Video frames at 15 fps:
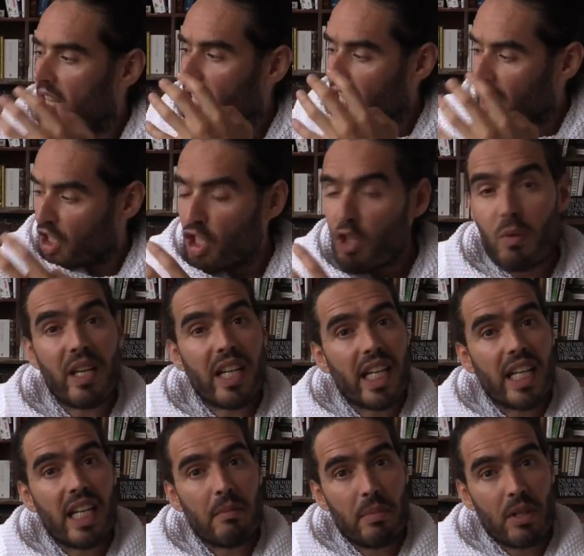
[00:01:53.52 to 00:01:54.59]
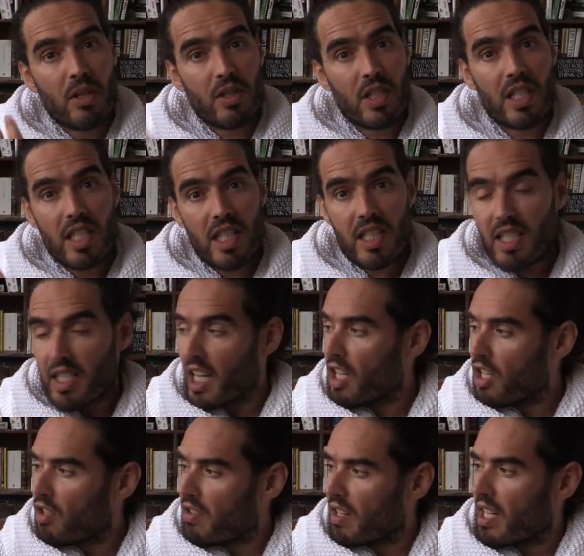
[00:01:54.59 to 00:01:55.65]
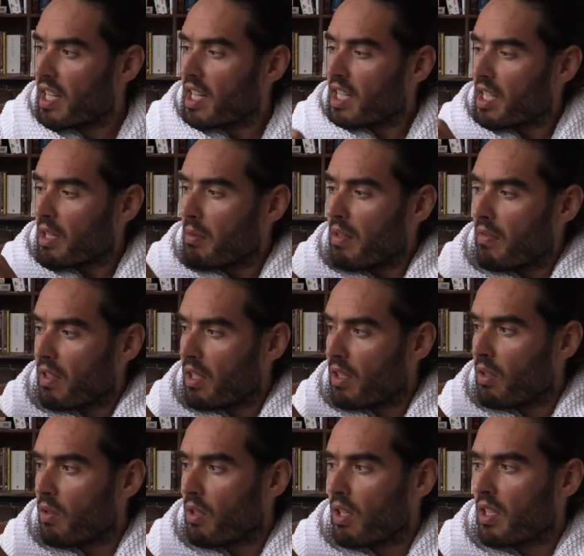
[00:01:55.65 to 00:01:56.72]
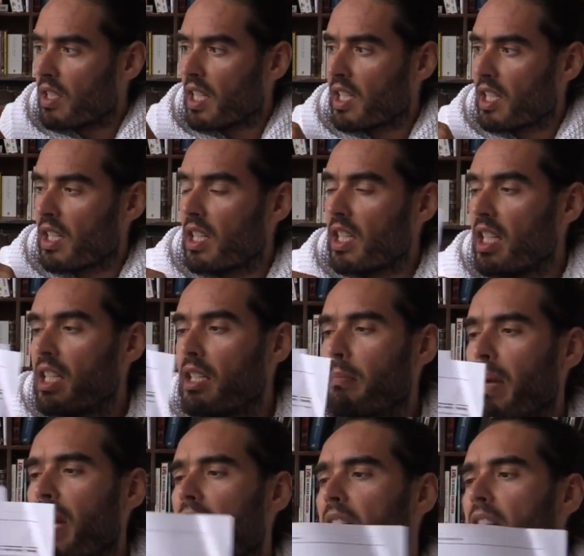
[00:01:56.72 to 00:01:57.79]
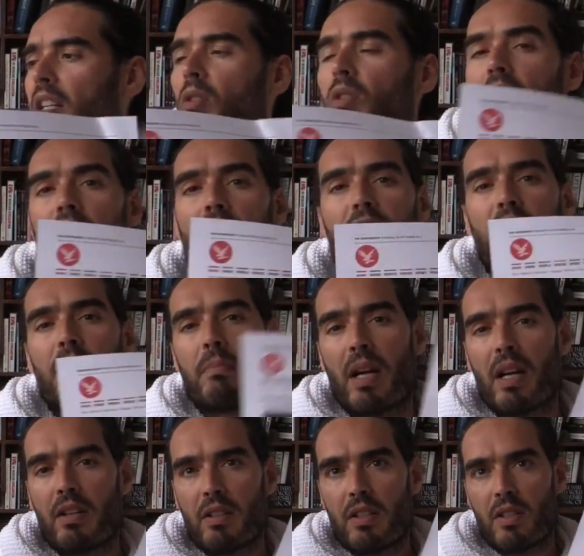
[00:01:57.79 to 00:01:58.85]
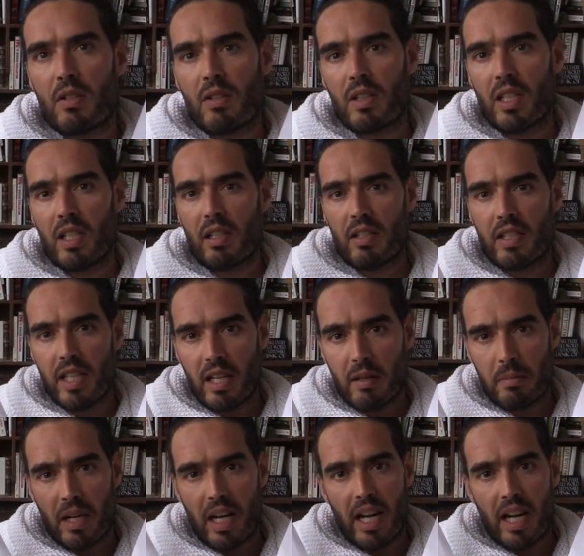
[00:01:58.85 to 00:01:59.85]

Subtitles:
They're doing it because it's incendiary. So even in an organisation like the Independent or the Huffington Post, you know, set up by